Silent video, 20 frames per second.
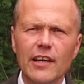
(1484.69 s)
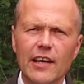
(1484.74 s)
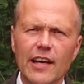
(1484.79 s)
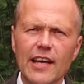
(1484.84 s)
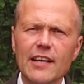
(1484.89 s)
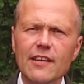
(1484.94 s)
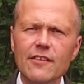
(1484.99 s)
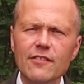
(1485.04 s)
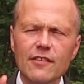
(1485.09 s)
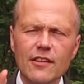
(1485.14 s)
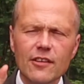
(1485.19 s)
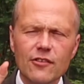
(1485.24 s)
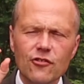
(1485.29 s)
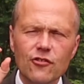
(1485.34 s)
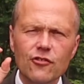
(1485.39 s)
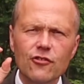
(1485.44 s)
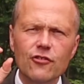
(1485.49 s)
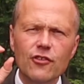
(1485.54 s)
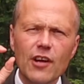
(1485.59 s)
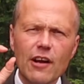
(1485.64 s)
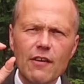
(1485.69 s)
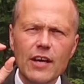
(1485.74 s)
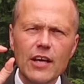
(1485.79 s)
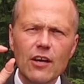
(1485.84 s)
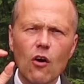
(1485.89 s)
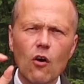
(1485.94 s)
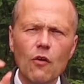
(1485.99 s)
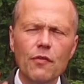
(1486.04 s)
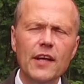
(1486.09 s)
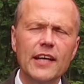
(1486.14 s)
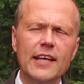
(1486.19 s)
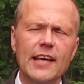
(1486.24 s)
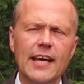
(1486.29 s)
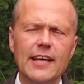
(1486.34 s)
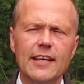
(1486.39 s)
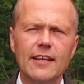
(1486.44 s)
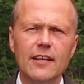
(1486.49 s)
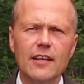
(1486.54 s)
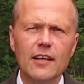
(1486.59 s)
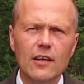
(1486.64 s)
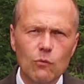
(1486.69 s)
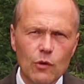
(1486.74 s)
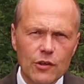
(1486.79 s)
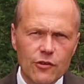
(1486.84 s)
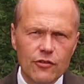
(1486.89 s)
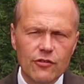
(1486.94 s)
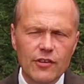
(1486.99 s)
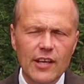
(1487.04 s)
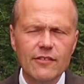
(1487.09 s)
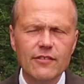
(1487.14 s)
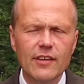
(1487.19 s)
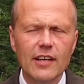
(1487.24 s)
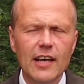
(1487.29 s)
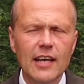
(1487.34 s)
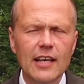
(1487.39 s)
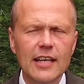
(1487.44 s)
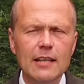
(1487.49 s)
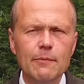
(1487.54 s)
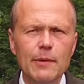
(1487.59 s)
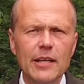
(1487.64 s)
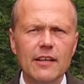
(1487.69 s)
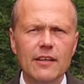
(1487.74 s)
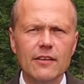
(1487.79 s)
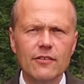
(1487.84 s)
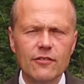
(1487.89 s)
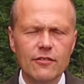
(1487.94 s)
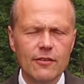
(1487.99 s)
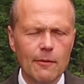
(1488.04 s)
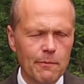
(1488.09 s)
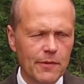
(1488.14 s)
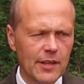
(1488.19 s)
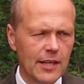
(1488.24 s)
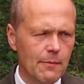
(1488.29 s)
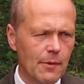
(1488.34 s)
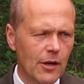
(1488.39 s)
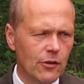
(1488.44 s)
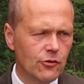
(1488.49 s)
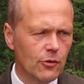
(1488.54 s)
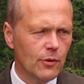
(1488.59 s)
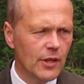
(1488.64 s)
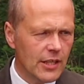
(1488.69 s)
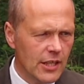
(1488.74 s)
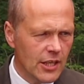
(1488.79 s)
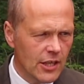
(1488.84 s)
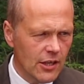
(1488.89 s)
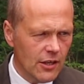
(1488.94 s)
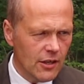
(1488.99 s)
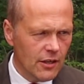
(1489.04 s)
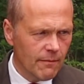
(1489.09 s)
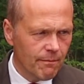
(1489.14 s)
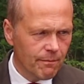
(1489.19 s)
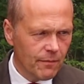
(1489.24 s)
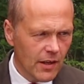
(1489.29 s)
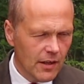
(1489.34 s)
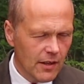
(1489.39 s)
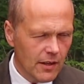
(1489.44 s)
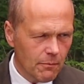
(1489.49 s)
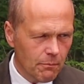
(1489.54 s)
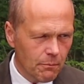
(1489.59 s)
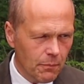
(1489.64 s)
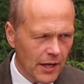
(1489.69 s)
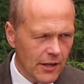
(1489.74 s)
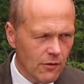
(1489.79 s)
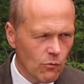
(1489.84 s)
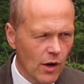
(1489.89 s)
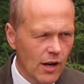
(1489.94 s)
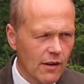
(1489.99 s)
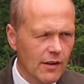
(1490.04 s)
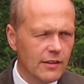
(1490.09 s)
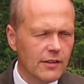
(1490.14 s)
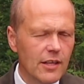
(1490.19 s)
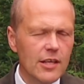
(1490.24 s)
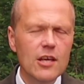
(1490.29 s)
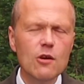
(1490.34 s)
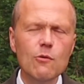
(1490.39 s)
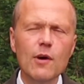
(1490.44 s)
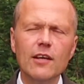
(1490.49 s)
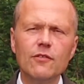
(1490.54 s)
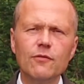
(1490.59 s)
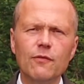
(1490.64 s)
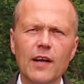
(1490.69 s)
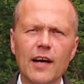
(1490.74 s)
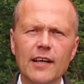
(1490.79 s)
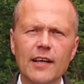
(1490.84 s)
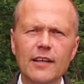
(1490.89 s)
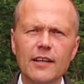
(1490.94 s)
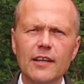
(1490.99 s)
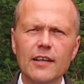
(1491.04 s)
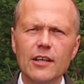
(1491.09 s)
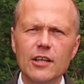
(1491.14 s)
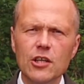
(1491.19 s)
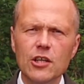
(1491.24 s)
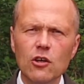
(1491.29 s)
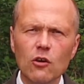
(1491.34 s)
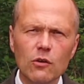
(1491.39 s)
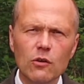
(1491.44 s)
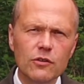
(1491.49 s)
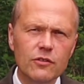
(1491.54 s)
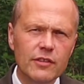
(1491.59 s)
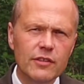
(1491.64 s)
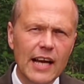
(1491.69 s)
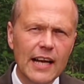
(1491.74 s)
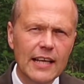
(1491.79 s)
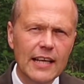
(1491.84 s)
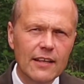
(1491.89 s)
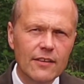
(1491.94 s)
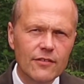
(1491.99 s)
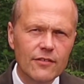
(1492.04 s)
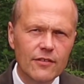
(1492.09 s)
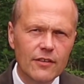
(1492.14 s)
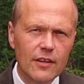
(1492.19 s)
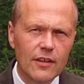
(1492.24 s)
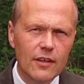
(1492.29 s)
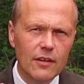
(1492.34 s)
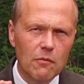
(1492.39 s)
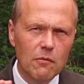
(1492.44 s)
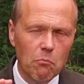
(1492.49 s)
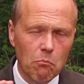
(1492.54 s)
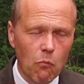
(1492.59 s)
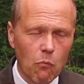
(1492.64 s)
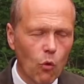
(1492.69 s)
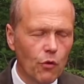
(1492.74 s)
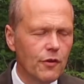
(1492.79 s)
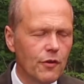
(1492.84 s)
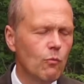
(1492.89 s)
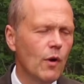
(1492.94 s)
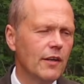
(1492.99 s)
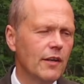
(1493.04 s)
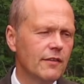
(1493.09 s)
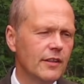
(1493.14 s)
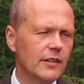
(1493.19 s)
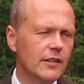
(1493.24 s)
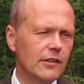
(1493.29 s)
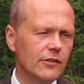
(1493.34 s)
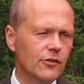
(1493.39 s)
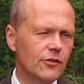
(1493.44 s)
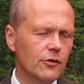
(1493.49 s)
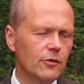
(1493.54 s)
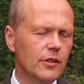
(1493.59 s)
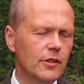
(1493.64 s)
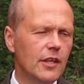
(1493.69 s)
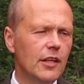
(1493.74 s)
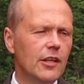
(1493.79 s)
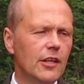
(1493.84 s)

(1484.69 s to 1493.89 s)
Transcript: It is the cherry on the cake which says a little bit something about you. And here, by wearing the US flag, you're telling us more than one thing, aren't you?